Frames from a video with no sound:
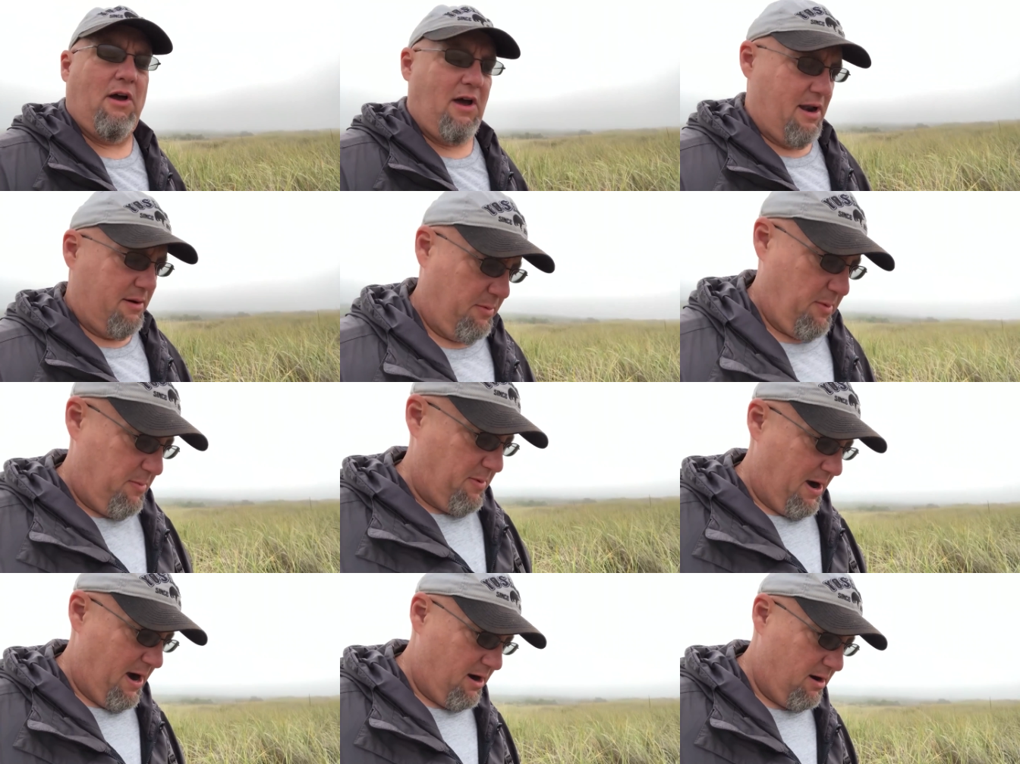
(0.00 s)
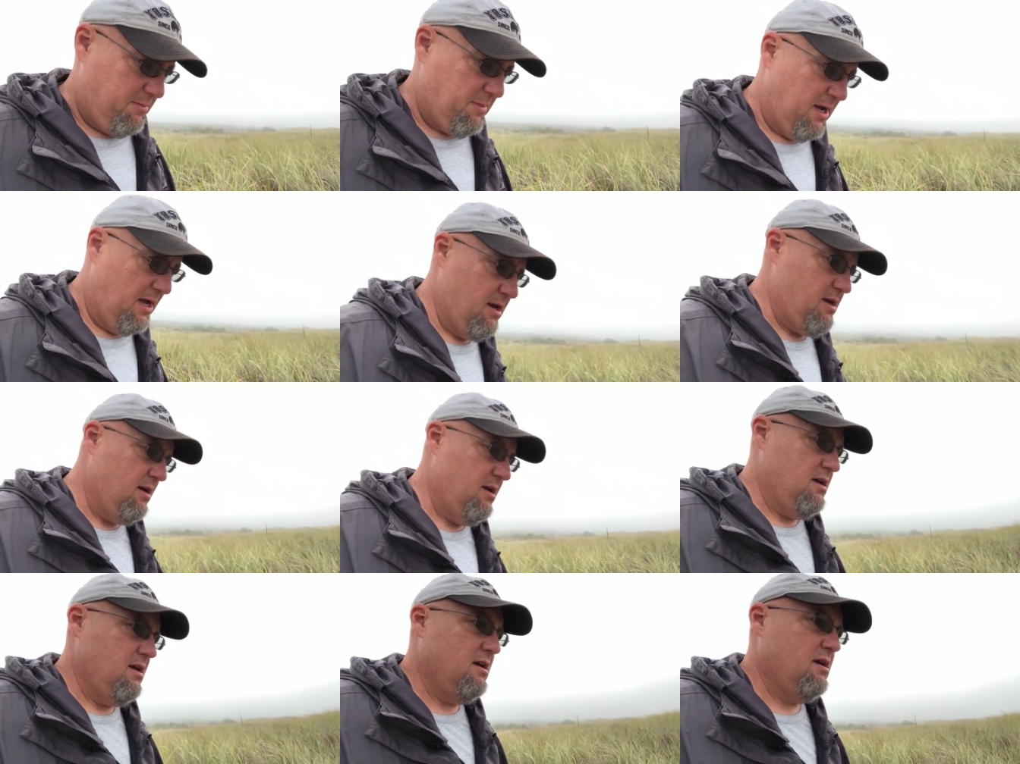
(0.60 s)
how to prepare them,
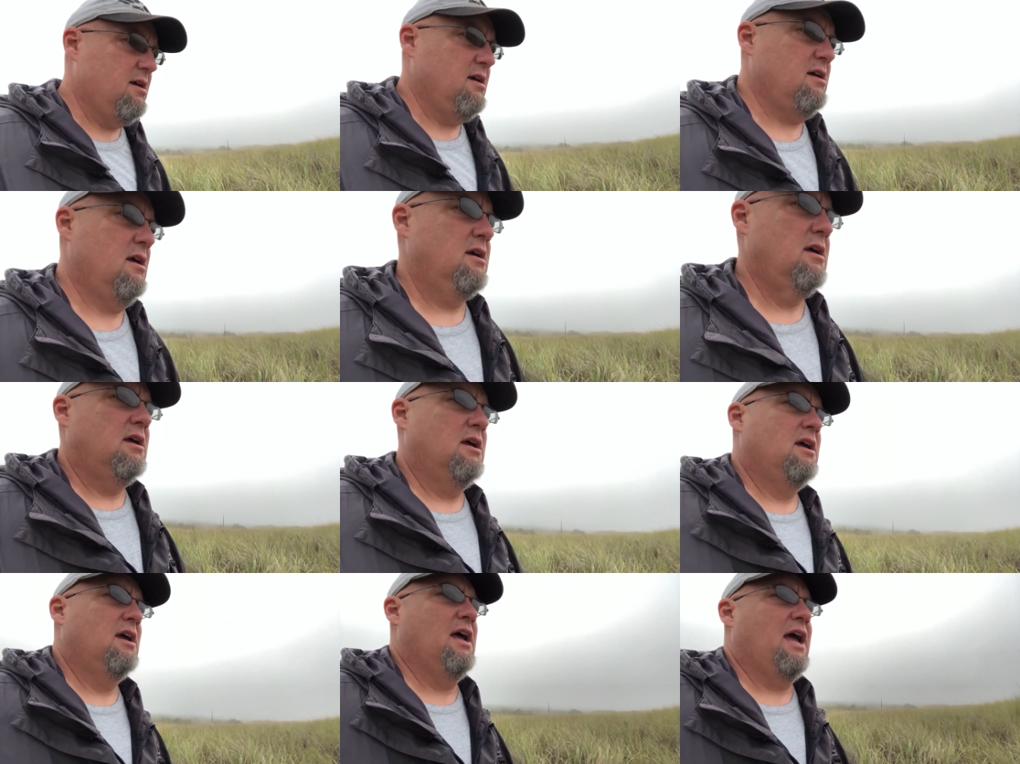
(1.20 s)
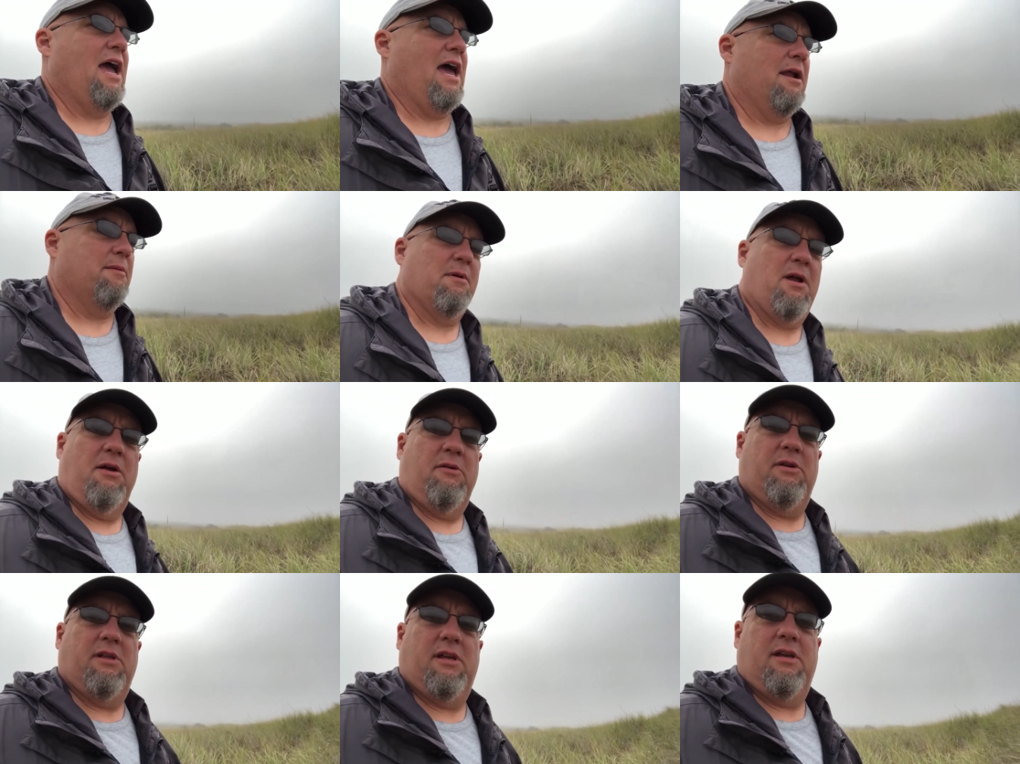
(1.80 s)
and I'm
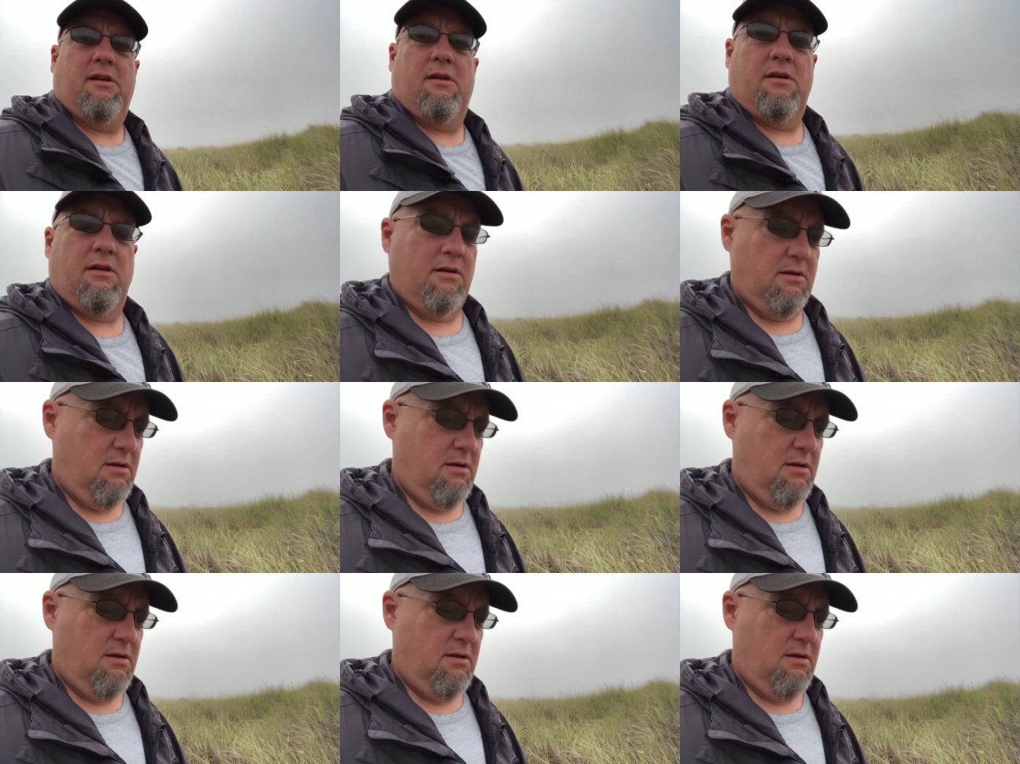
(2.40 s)
not really